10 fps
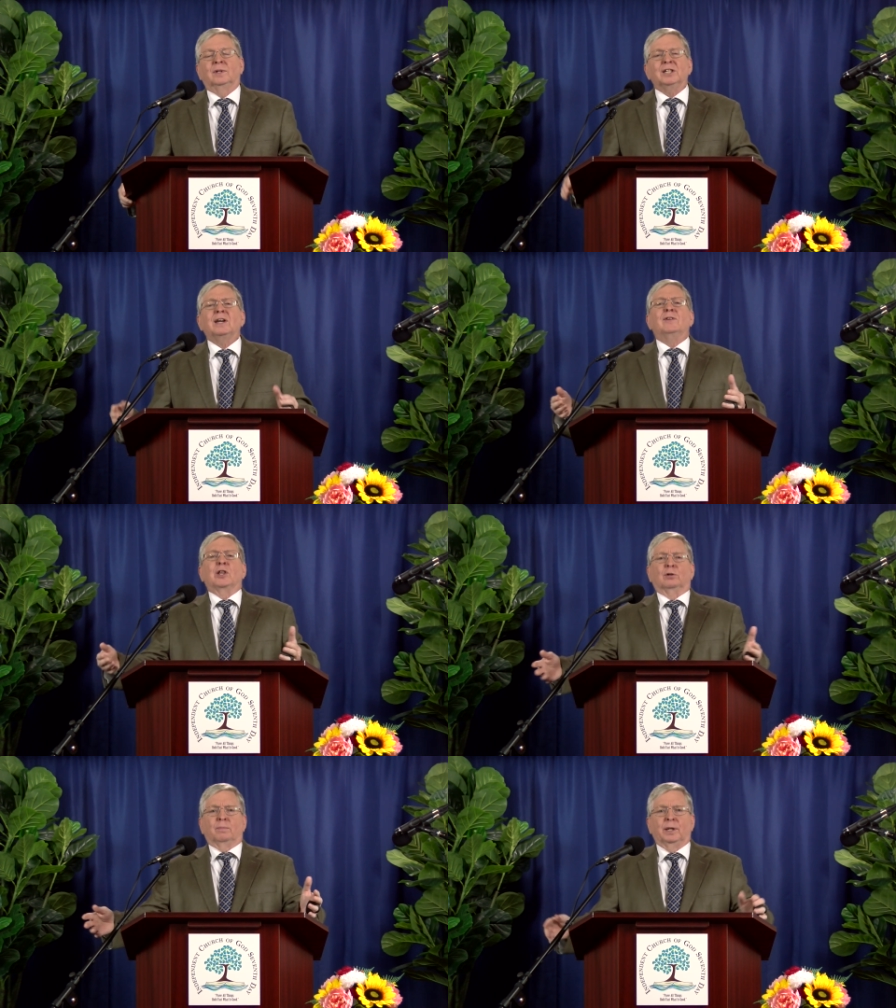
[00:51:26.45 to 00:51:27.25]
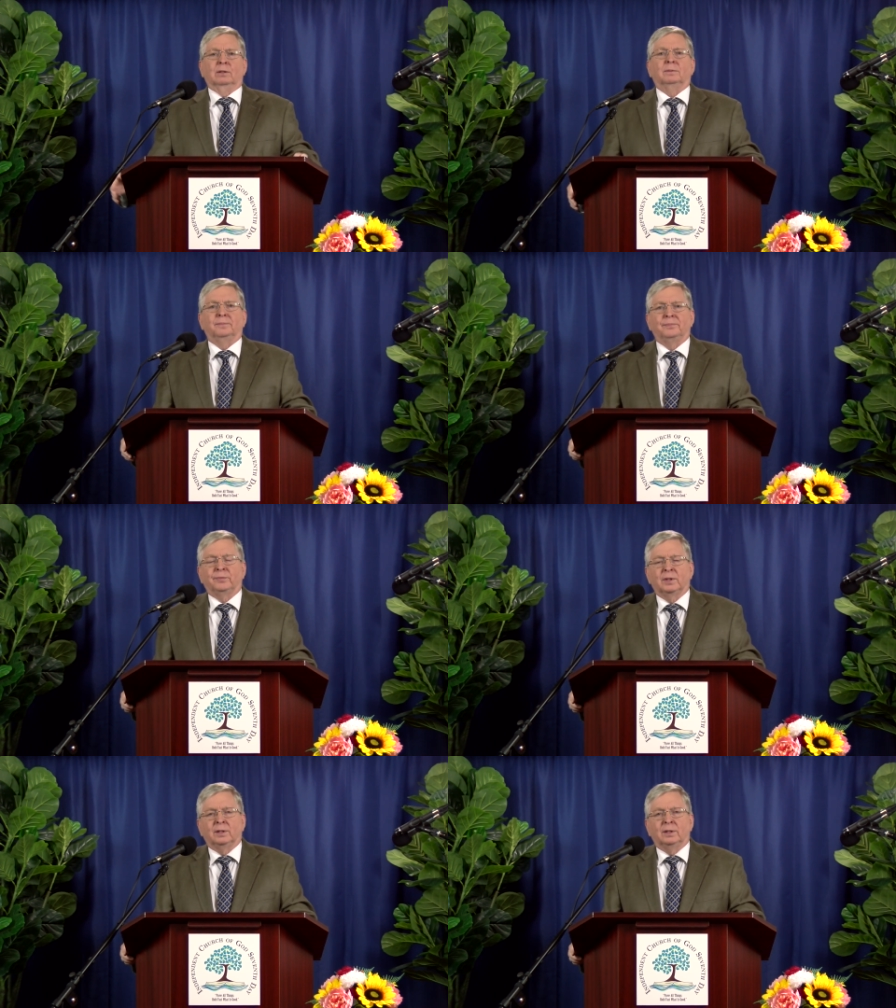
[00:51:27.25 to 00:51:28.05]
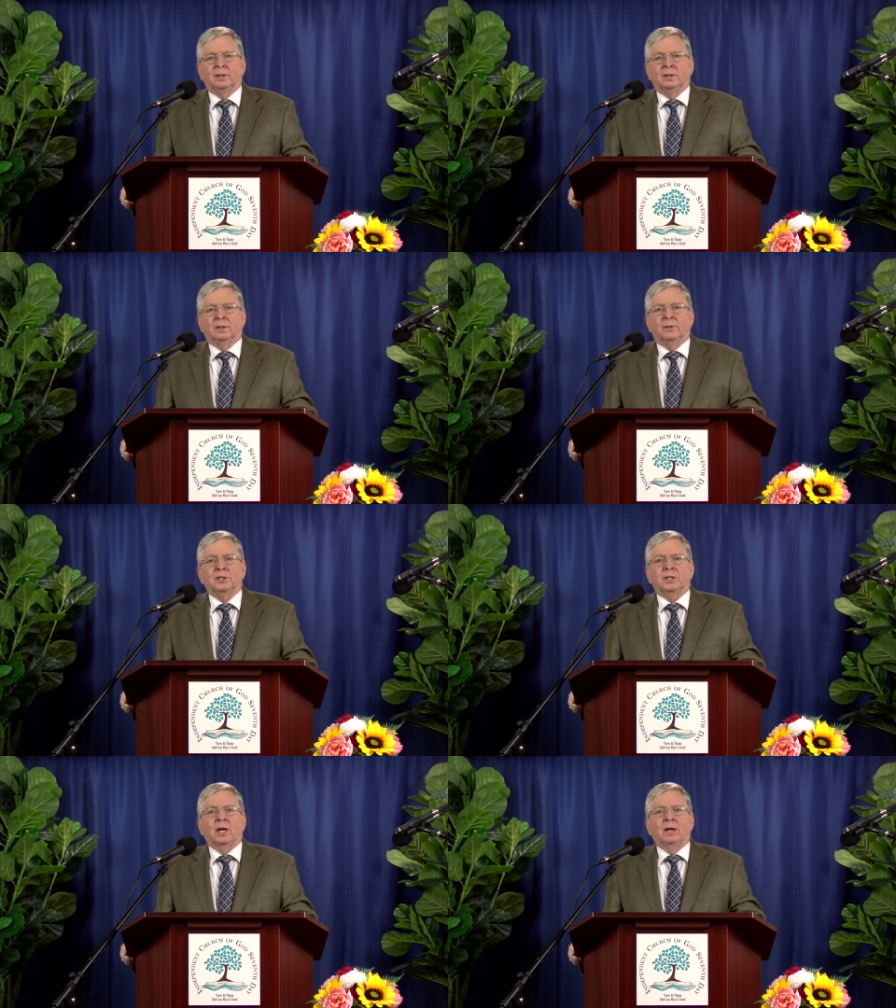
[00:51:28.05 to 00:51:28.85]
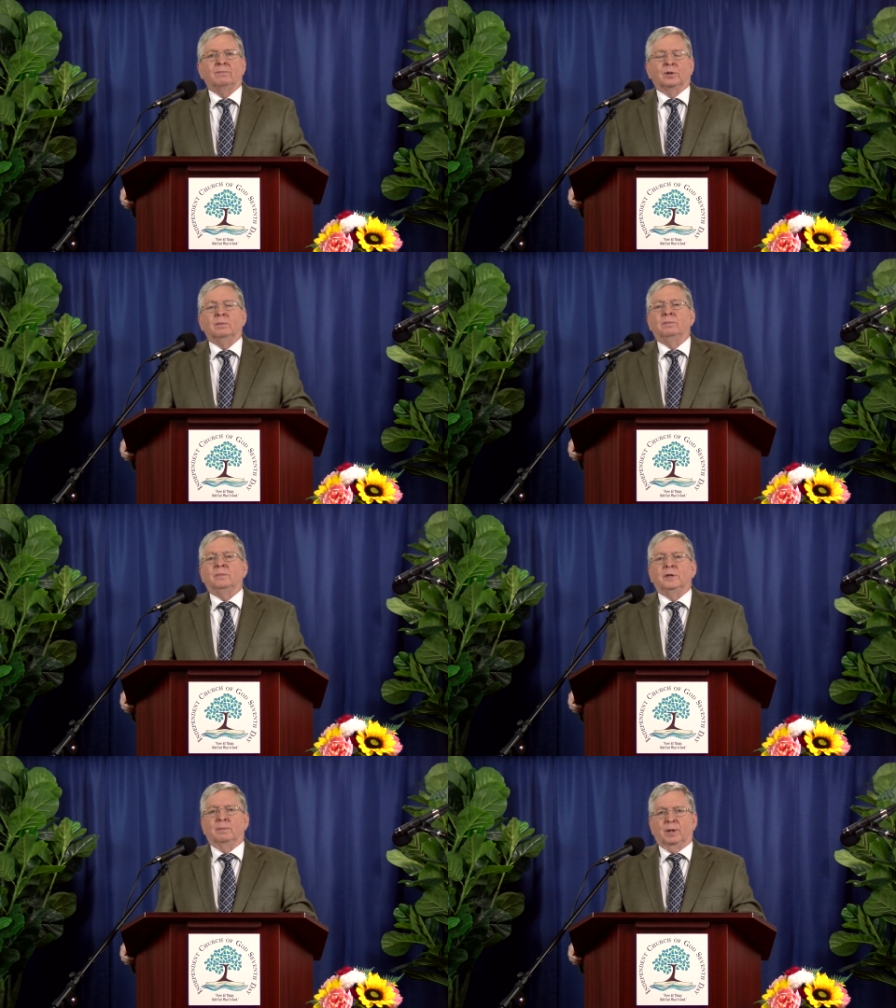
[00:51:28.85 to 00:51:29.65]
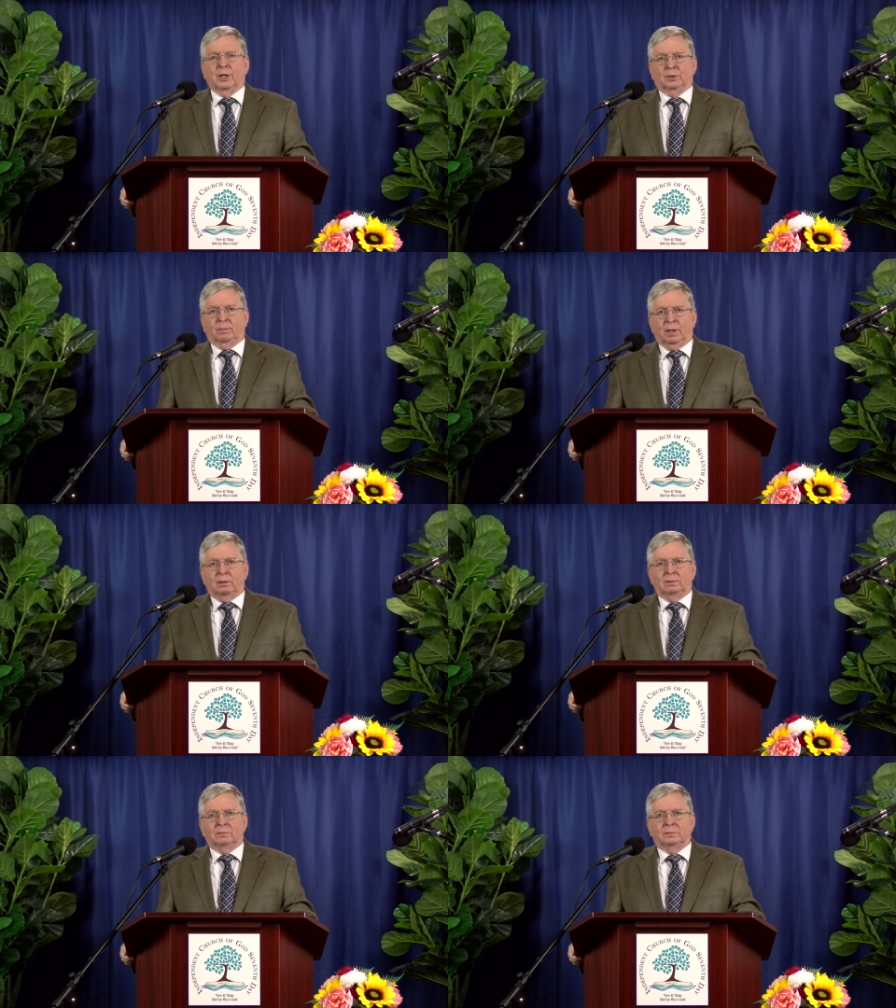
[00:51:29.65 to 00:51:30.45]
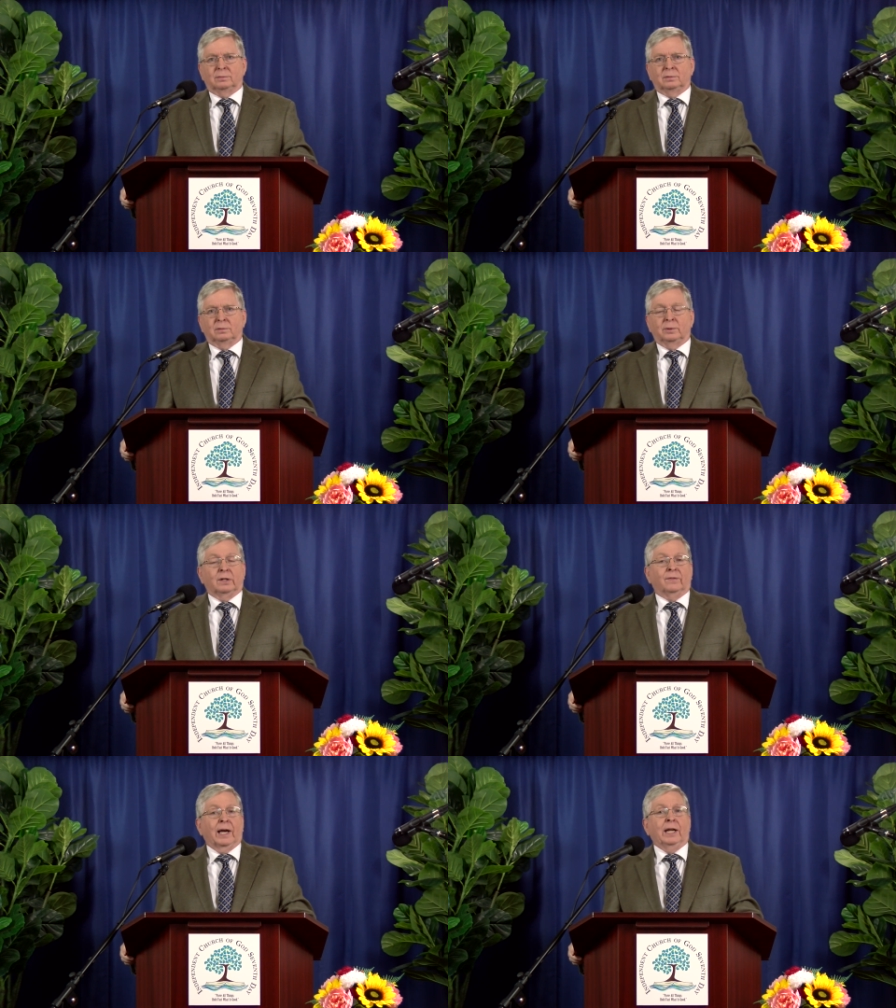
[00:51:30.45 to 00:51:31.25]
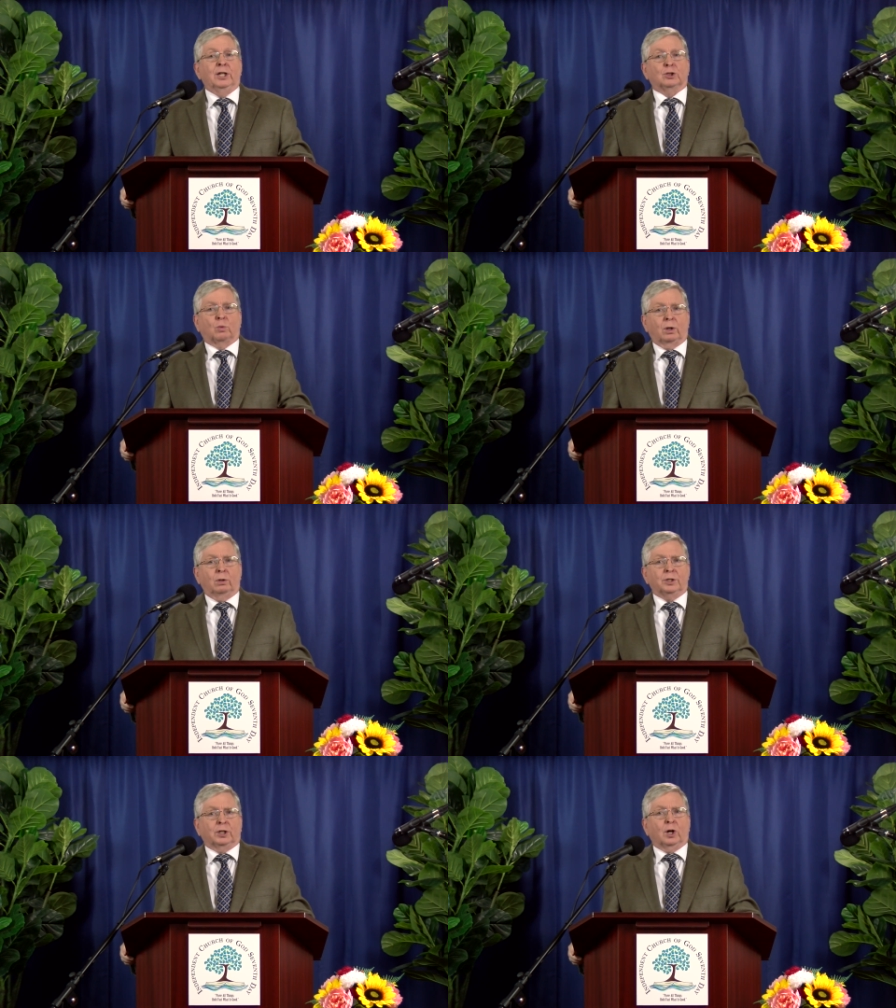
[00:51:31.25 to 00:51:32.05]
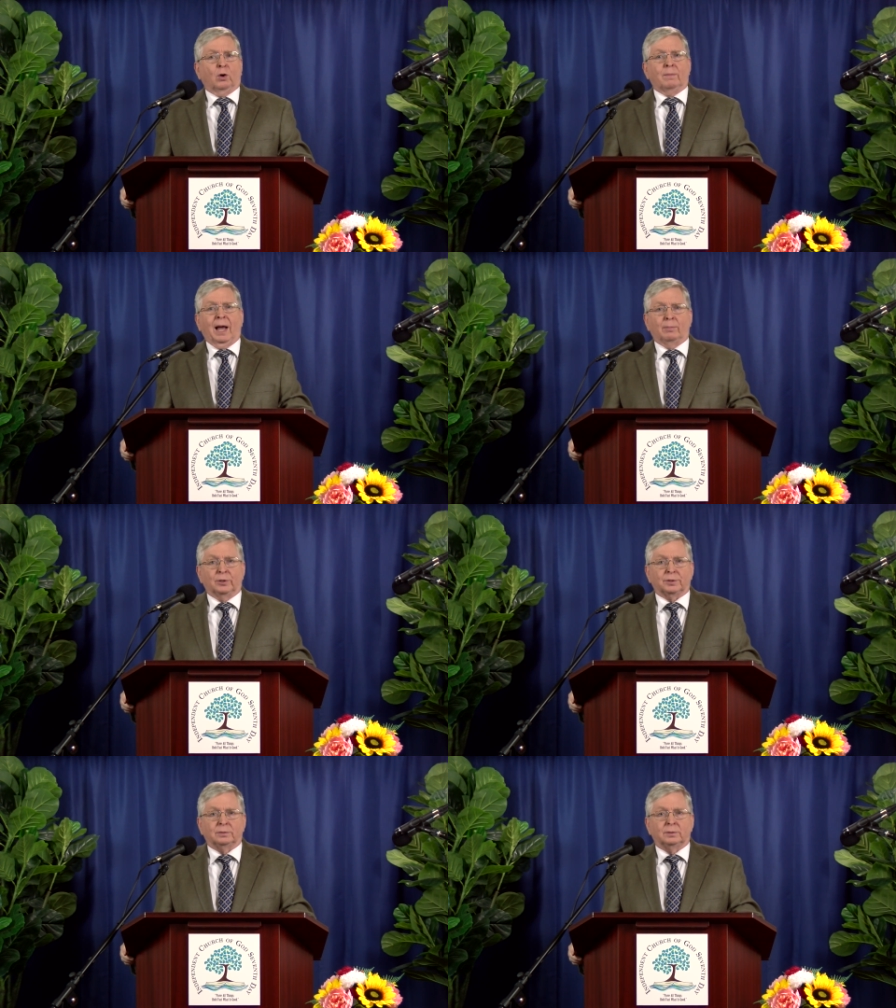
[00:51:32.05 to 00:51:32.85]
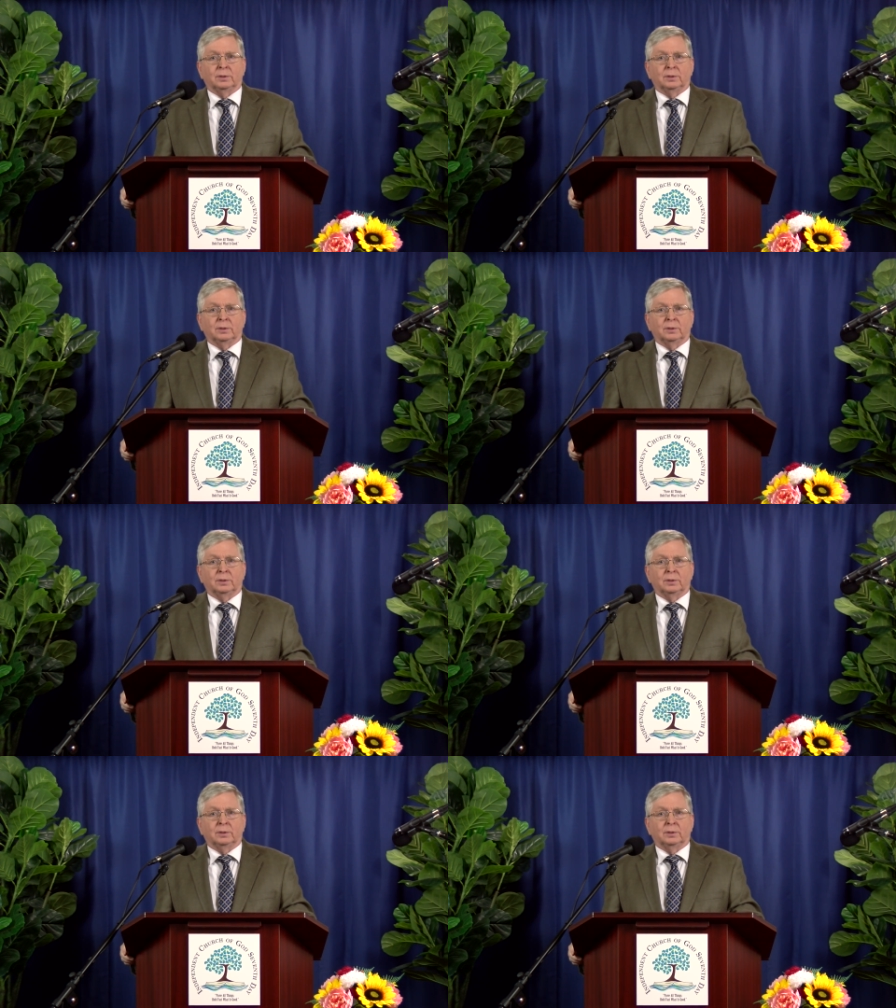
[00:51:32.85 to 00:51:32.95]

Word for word: Let's have another appeal, this time from the Apostle Paul. We can find his words in our Holy Bibles.